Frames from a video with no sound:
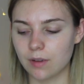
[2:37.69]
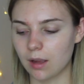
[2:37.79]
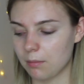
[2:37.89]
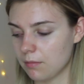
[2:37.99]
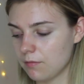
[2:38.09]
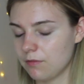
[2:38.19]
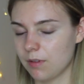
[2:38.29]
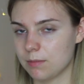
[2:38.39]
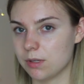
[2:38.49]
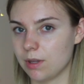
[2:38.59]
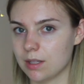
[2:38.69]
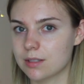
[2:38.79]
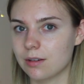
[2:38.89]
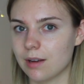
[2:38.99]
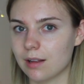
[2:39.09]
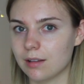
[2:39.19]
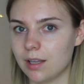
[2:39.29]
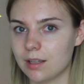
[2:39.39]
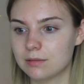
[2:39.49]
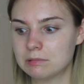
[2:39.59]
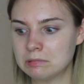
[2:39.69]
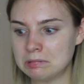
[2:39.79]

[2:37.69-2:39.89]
if I'm doing this correctly.